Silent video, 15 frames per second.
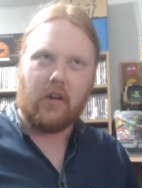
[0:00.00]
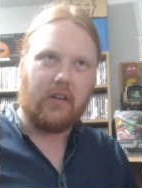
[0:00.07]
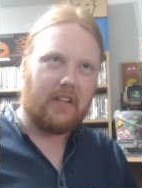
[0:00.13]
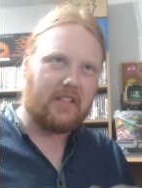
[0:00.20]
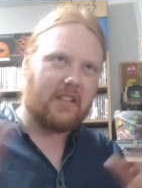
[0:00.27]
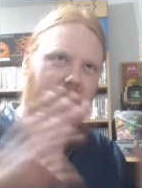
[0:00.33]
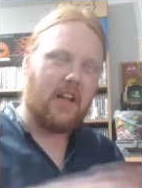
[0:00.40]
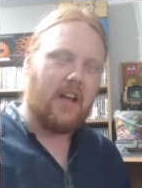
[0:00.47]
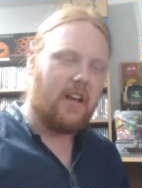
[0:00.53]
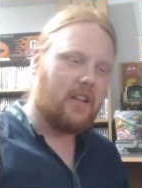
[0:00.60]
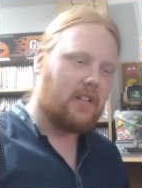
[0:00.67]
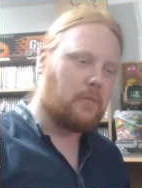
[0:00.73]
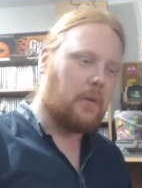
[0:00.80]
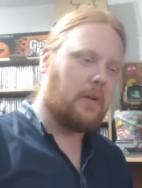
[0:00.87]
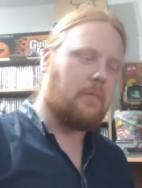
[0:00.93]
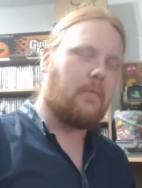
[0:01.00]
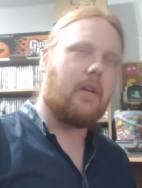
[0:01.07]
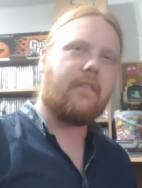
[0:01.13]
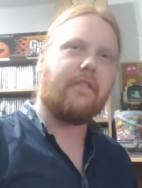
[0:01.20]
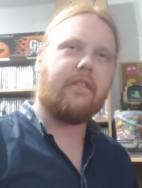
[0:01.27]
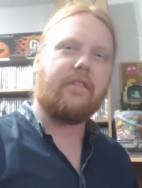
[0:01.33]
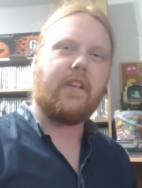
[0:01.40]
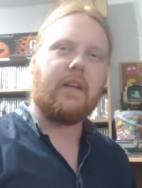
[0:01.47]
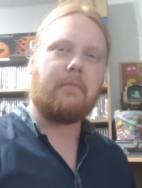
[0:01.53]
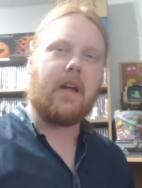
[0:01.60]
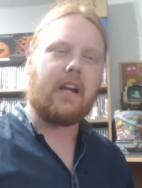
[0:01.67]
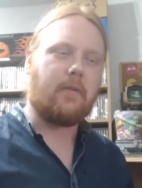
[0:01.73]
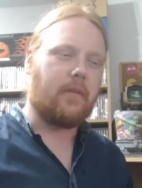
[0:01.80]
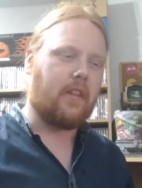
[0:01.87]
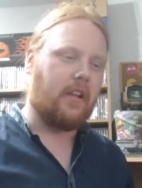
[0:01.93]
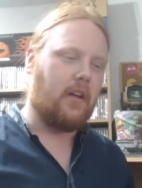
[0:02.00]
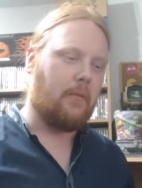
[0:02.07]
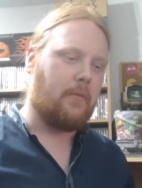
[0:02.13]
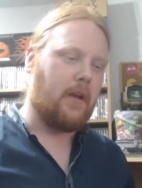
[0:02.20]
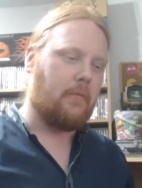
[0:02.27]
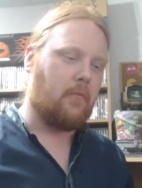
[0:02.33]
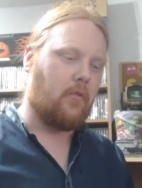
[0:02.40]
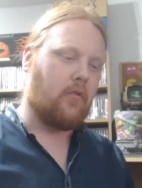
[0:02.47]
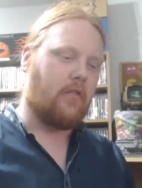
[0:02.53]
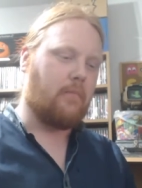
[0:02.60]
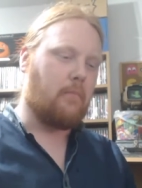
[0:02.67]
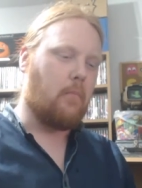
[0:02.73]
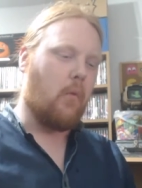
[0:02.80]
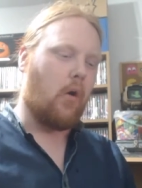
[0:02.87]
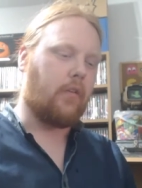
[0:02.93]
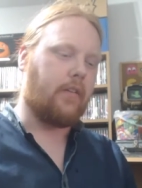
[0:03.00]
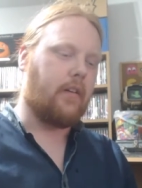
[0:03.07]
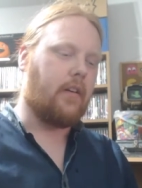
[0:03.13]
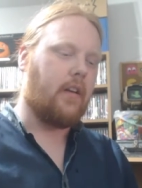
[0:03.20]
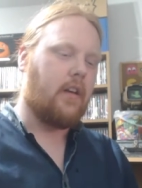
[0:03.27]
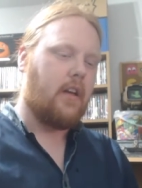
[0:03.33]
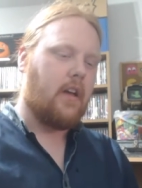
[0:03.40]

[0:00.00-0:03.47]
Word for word: Let's fling back with a little bit more modern.